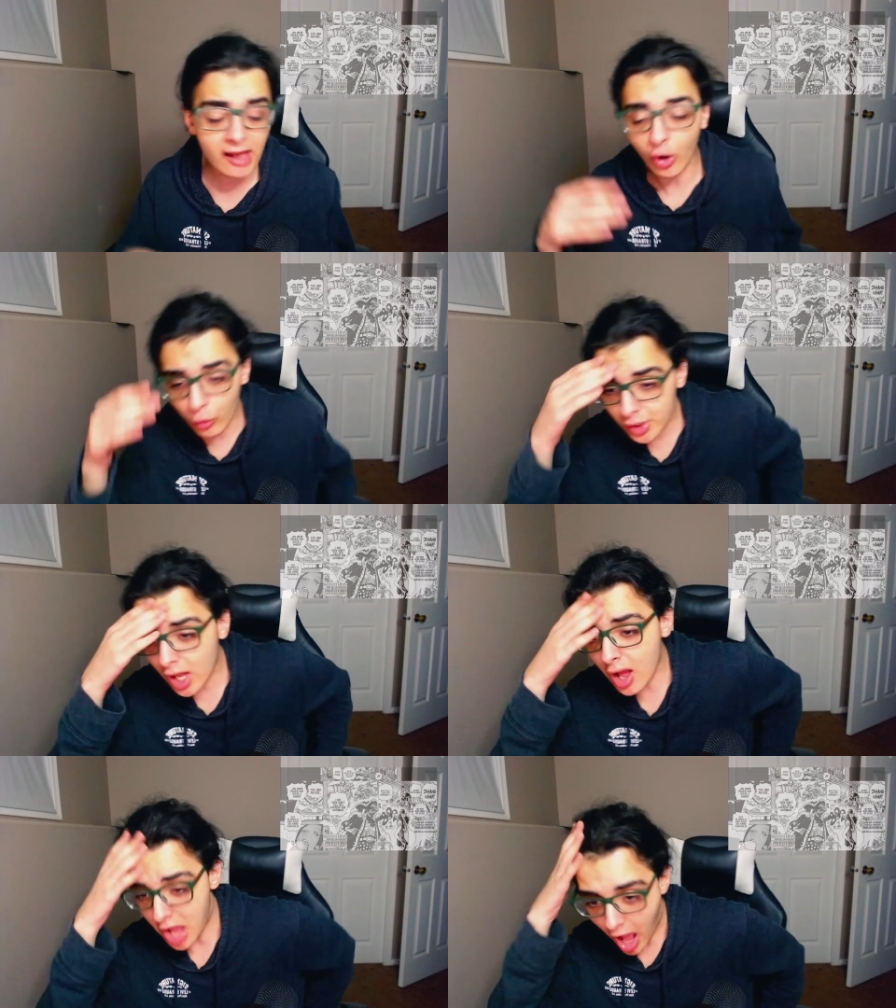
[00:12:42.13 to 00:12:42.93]
and
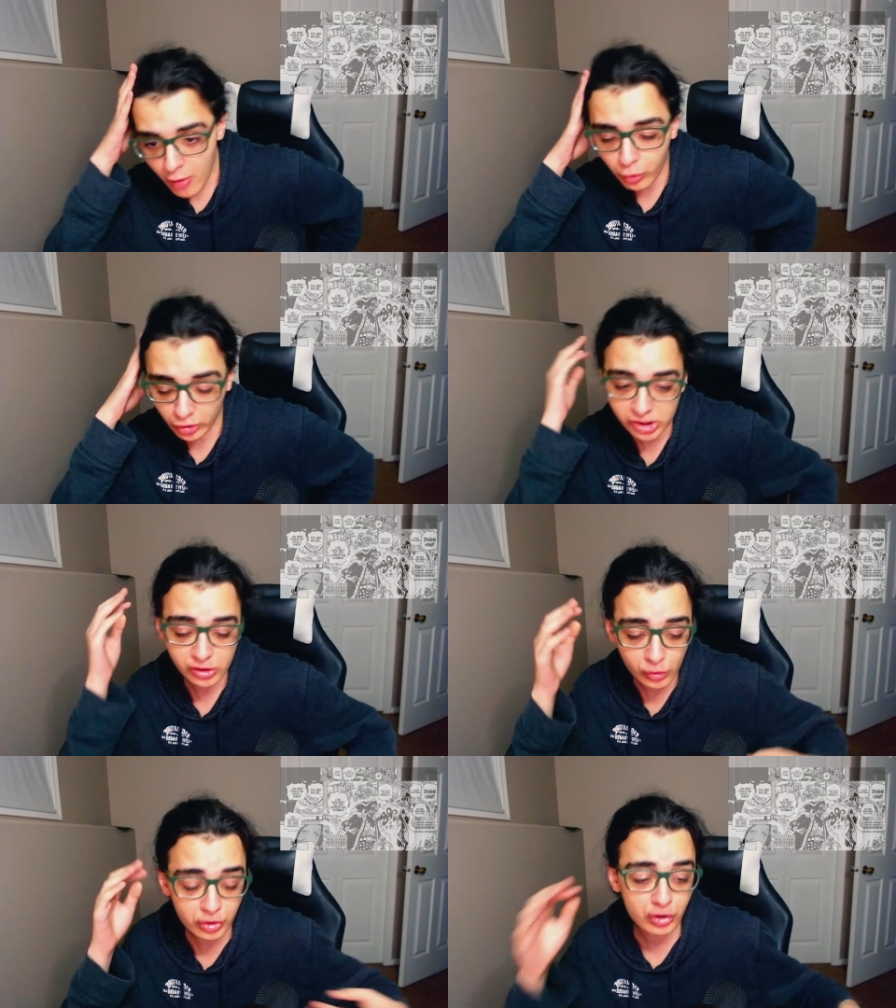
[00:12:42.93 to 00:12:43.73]
Oda, I will
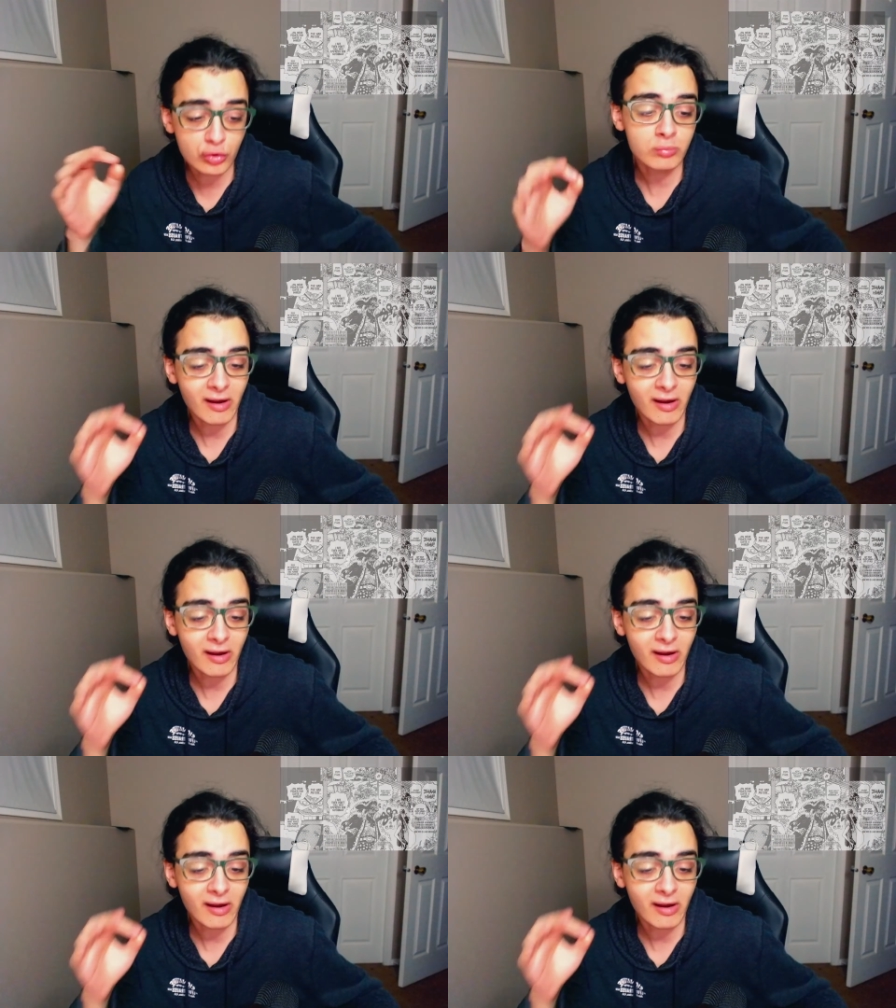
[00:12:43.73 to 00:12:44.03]
sue you.